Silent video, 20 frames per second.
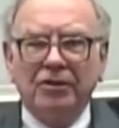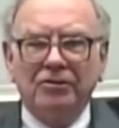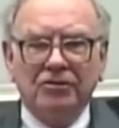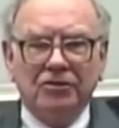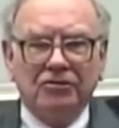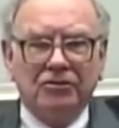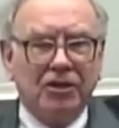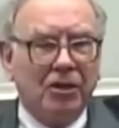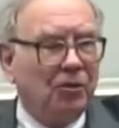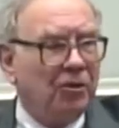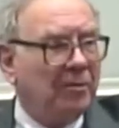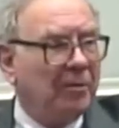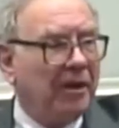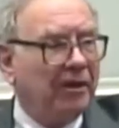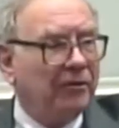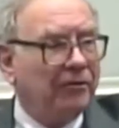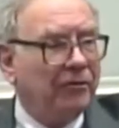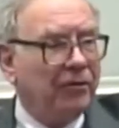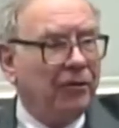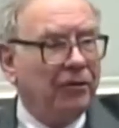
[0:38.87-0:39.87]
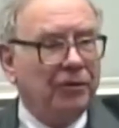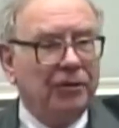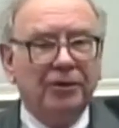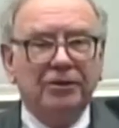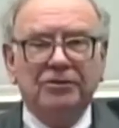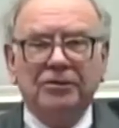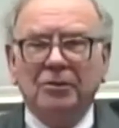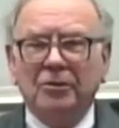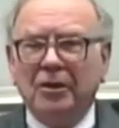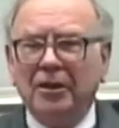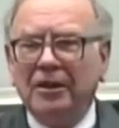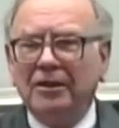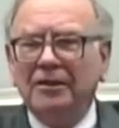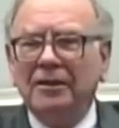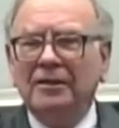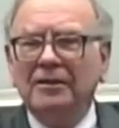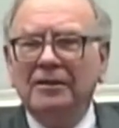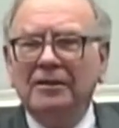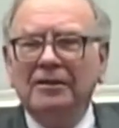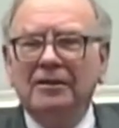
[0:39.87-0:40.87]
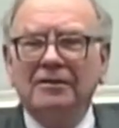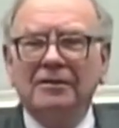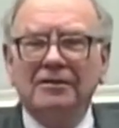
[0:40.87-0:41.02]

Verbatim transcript: Is this the only microphone or is there one on this?